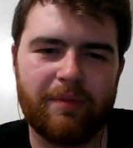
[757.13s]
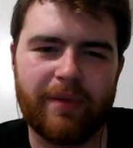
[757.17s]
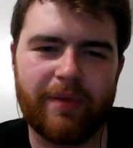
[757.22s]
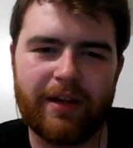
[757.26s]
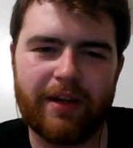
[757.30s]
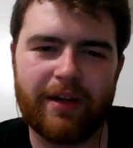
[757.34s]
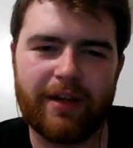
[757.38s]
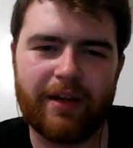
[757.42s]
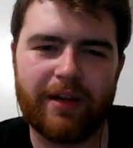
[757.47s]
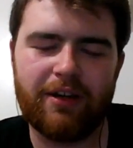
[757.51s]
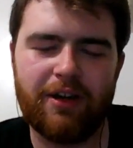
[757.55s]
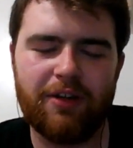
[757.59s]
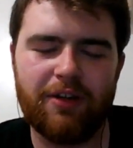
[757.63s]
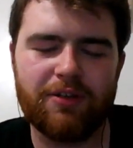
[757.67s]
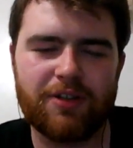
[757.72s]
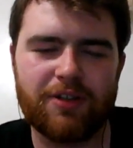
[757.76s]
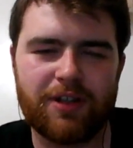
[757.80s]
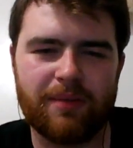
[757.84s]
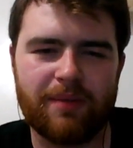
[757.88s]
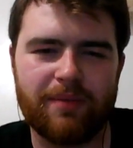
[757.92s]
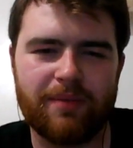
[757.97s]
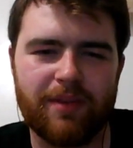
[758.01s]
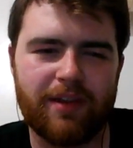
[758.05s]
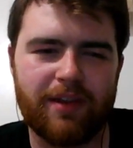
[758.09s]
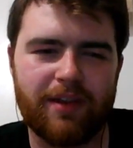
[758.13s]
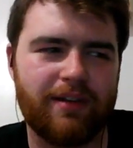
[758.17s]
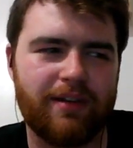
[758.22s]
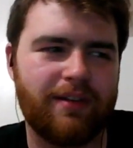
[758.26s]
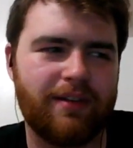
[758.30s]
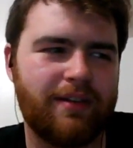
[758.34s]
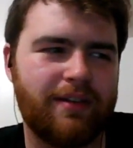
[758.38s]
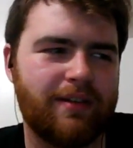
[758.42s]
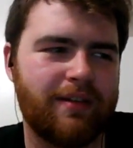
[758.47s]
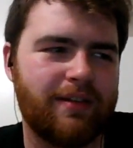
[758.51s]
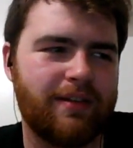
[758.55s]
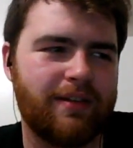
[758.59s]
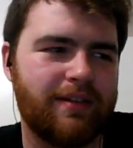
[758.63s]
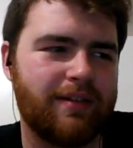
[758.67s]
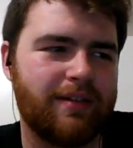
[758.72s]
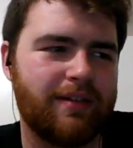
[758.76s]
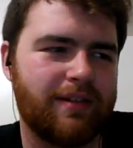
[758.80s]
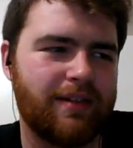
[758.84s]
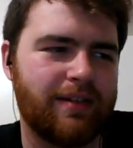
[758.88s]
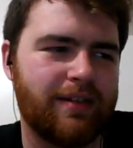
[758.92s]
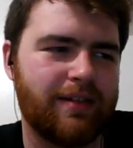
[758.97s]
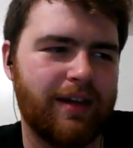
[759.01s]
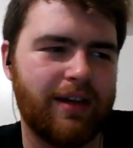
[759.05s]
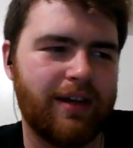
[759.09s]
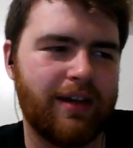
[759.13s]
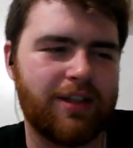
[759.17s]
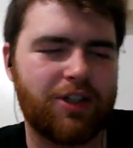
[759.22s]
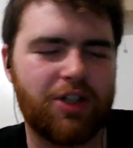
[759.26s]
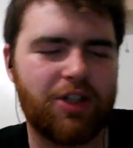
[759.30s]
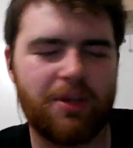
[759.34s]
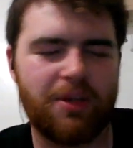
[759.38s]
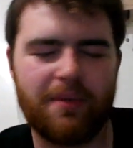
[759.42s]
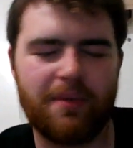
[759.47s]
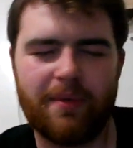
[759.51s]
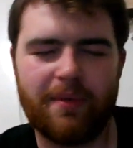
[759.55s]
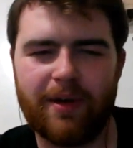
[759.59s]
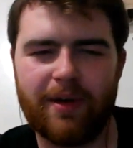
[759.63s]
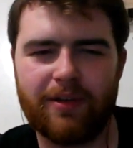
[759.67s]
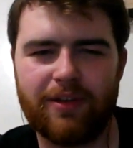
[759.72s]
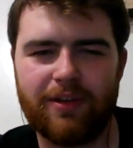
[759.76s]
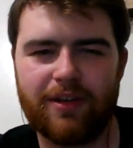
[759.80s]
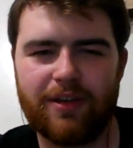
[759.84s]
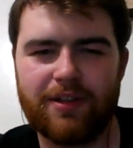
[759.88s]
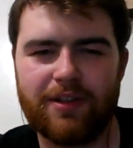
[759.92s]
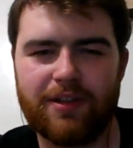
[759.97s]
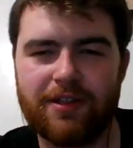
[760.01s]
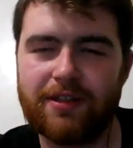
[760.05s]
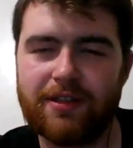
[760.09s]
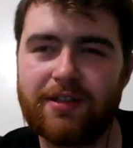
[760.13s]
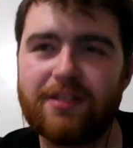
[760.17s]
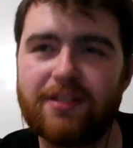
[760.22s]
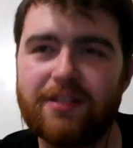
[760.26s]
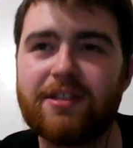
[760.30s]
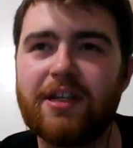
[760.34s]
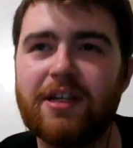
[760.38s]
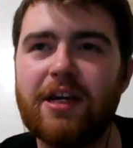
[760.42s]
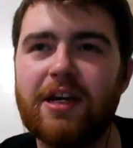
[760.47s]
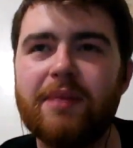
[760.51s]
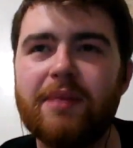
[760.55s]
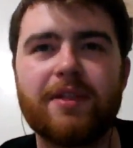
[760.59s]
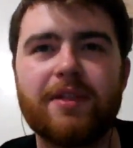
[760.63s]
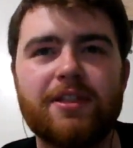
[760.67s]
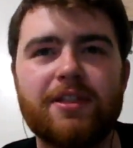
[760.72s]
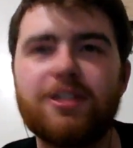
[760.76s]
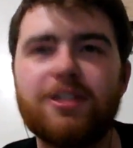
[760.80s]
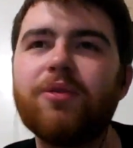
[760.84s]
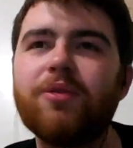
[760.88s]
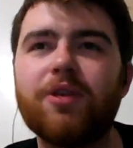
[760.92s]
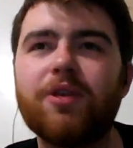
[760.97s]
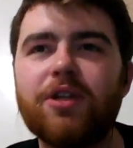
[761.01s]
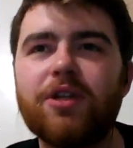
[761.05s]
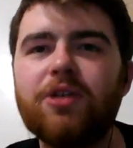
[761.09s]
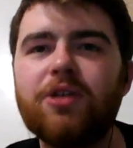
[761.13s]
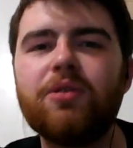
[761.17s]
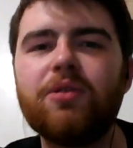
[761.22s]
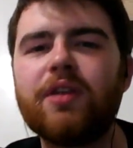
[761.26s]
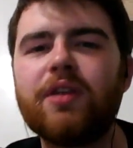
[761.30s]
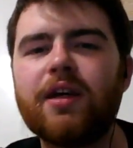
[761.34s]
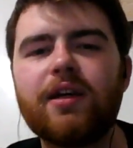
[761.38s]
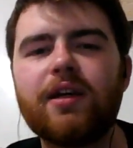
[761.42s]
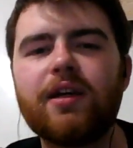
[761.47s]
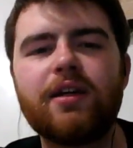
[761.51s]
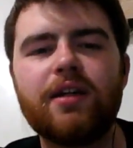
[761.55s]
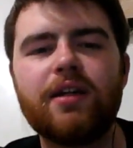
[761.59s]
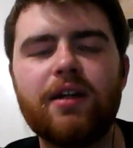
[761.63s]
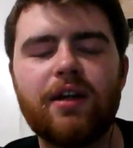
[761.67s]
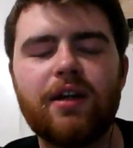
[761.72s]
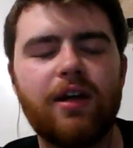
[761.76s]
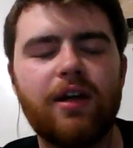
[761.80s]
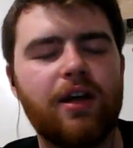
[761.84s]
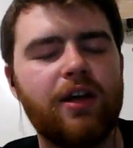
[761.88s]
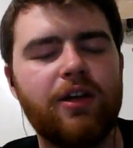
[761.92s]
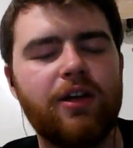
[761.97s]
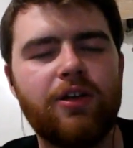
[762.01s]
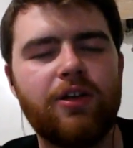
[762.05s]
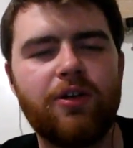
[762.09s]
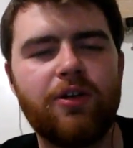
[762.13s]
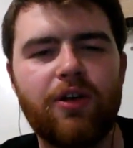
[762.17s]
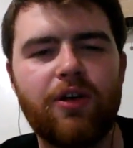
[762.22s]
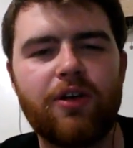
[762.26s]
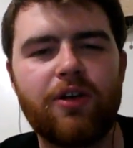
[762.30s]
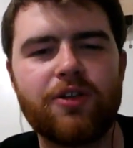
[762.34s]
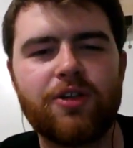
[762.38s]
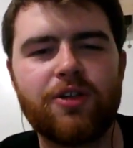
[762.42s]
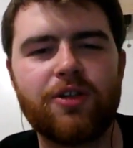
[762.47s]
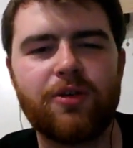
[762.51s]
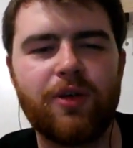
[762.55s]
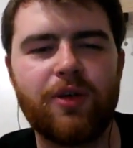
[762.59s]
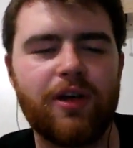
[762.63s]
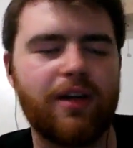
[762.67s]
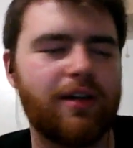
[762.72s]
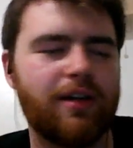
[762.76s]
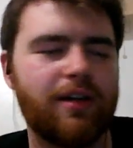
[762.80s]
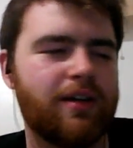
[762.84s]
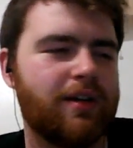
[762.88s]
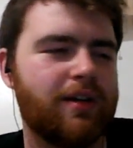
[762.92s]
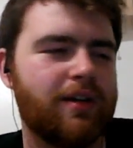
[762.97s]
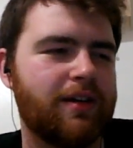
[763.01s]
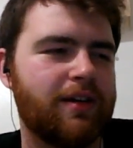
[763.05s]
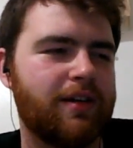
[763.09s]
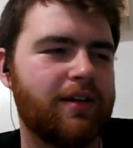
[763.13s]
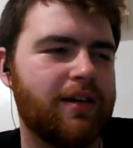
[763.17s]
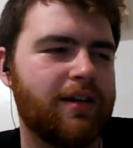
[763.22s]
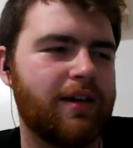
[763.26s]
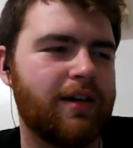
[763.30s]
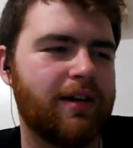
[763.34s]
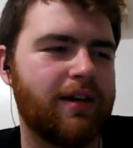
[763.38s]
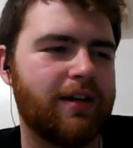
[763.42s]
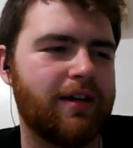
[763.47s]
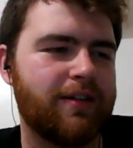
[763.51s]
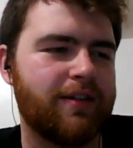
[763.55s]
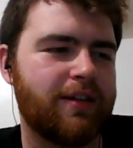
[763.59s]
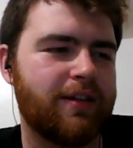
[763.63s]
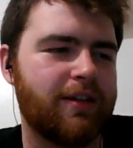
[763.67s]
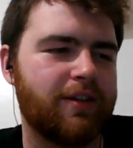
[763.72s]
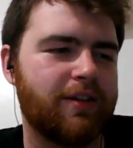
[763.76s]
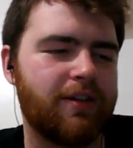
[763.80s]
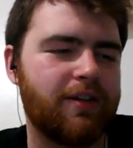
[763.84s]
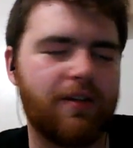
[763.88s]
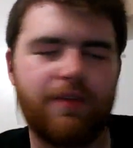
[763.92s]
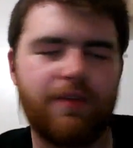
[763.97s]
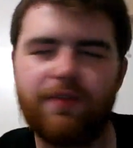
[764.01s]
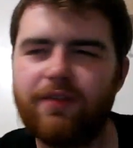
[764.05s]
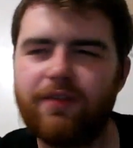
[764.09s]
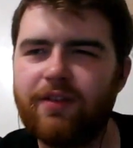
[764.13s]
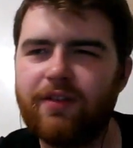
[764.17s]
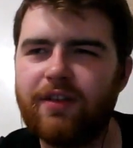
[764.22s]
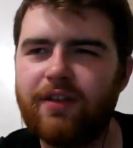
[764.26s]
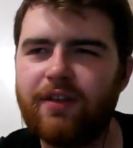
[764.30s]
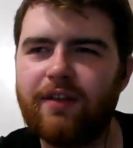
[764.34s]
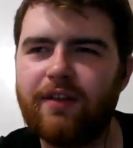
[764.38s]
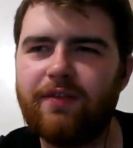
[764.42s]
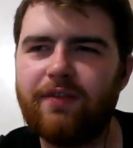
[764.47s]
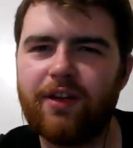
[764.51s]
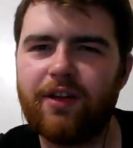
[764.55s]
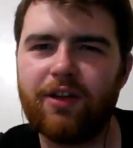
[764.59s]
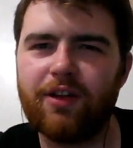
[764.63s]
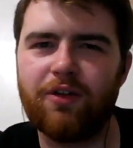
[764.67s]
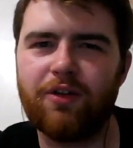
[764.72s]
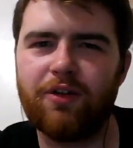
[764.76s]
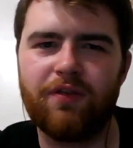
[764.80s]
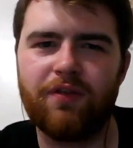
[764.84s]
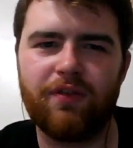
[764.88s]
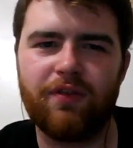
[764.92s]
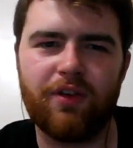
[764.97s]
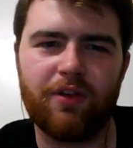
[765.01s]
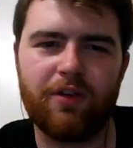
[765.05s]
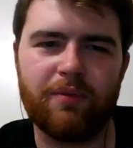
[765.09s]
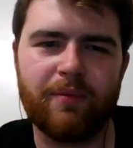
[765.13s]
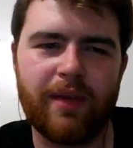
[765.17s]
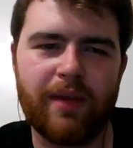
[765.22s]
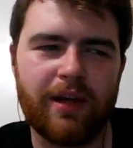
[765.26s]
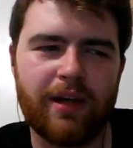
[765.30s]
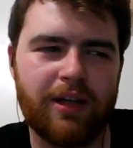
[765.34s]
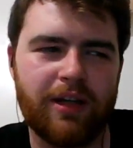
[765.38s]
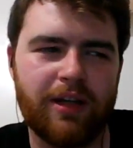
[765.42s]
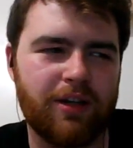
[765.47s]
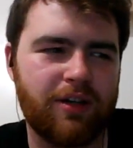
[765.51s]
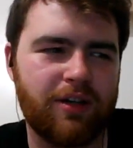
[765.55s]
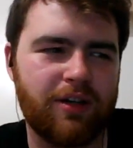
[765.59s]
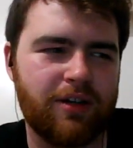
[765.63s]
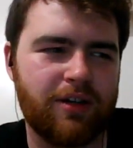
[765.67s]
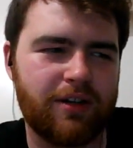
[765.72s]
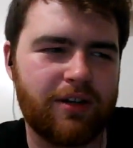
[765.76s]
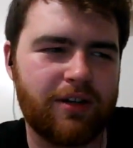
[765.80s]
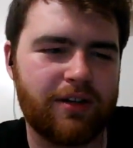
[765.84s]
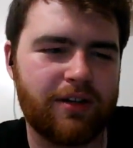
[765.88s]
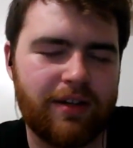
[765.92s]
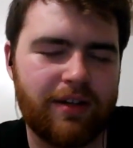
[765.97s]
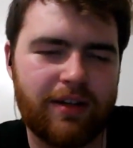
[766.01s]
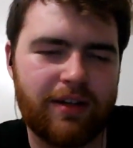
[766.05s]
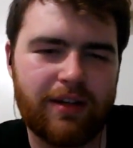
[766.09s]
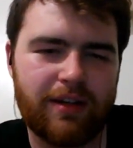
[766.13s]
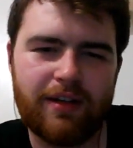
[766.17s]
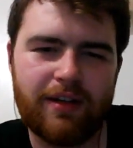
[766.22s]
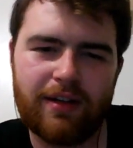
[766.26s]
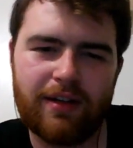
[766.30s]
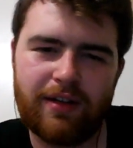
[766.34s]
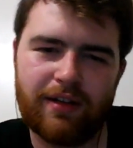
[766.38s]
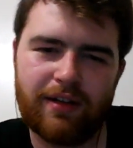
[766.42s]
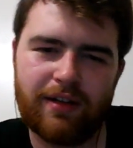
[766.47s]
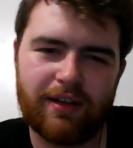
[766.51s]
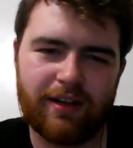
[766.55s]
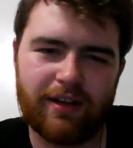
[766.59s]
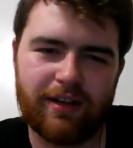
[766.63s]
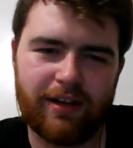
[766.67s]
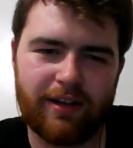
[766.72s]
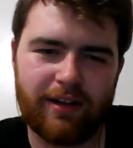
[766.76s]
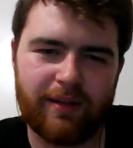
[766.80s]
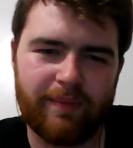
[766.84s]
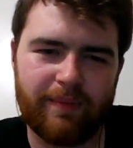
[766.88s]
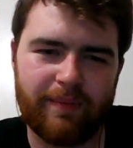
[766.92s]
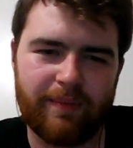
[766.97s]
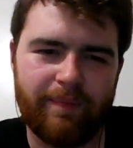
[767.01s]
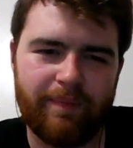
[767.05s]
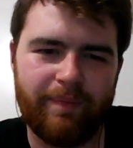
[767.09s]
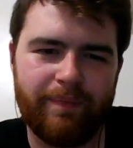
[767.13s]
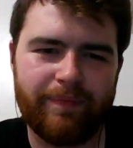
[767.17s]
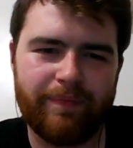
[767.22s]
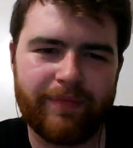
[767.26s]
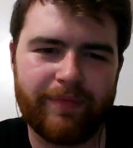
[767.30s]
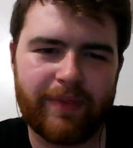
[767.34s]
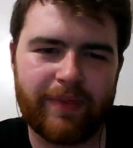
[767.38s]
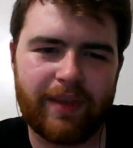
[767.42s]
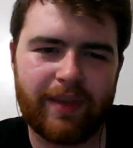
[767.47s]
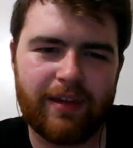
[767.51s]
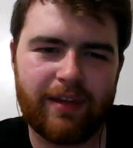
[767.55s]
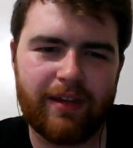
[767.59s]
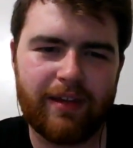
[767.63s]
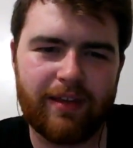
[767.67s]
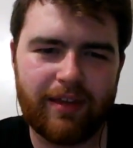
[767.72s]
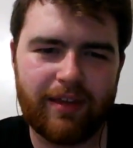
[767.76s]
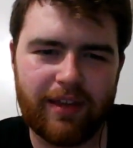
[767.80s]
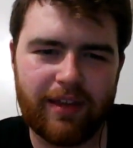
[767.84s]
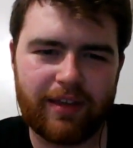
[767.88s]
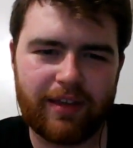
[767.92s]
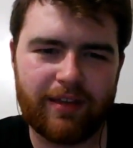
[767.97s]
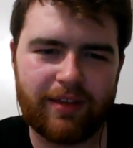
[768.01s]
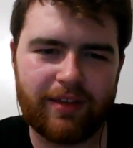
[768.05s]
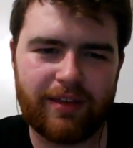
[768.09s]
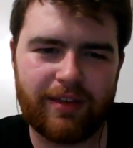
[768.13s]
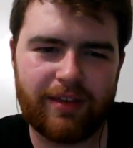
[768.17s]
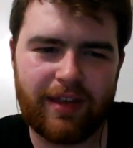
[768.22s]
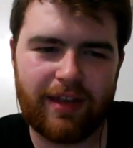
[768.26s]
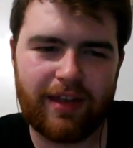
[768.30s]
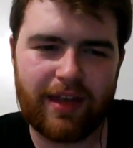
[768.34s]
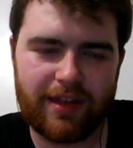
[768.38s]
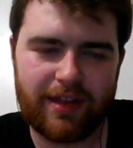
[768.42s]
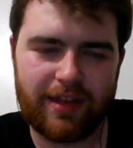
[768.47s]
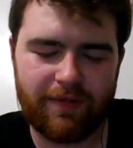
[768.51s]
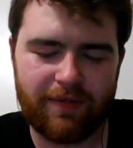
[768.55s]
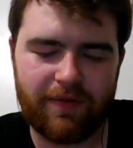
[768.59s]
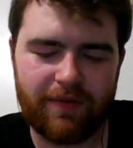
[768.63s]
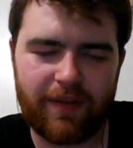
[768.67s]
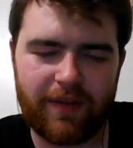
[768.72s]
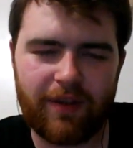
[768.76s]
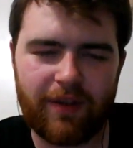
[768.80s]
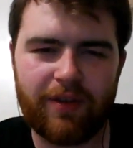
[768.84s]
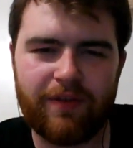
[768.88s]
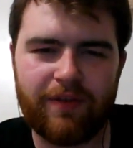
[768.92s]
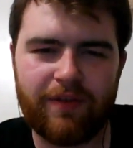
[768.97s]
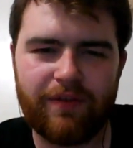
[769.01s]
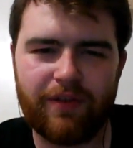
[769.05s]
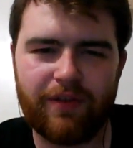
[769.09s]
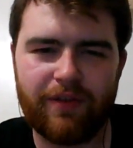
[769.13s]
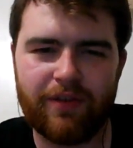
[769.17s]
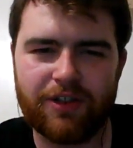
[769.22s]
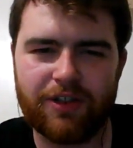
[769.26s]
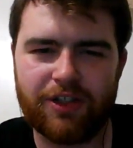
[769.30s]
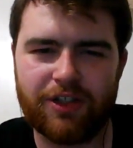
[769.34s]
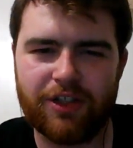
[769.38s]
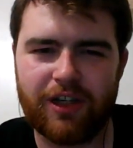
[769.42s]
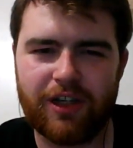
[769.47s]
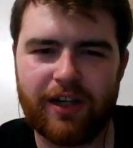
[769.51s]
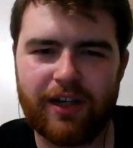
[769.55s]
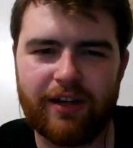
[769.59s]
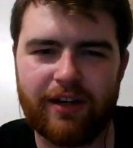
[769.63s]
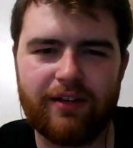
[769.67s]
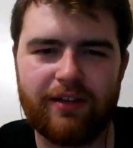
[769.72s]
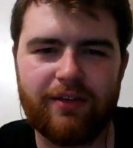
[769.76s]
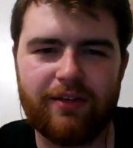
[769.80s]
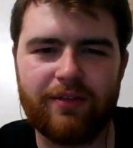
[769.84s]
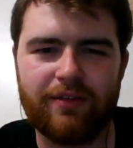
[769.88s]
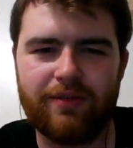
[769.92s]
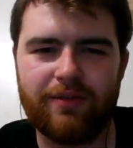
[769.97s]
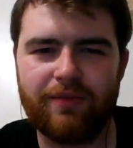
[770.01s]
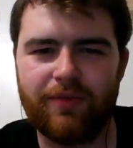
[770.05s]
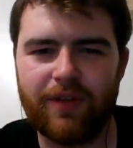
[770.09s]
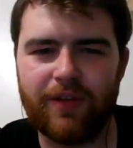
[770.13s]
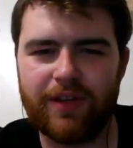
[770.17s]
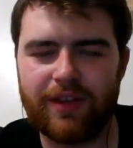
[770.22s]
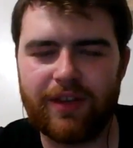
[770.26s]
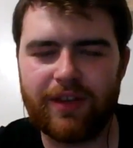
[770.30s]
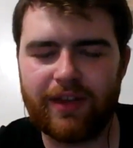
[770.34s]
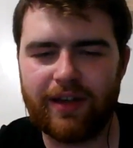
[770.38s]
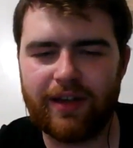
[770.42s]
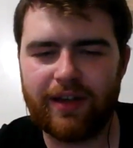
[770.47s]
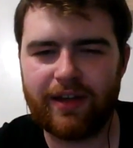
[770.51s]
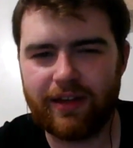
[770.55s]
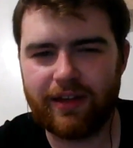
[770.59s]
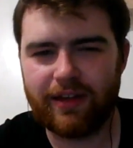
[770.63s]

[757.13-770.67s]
But here's something. I asked Jim about this. Sam, let's see what you think. You're also a fellow filmmaker. In the very first shot with